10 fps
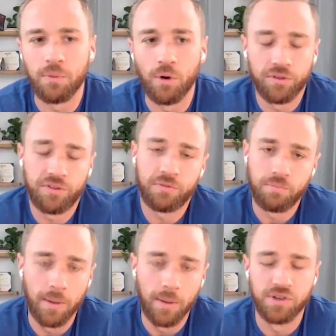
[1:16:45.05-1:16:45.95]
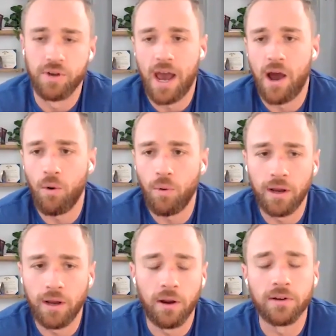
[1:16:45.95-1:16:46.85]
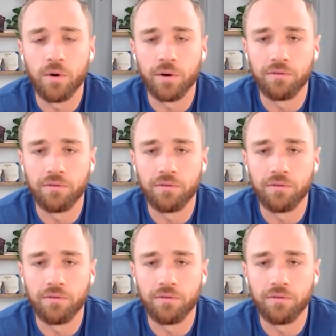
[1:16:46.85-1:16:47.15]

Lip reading: both up to now and going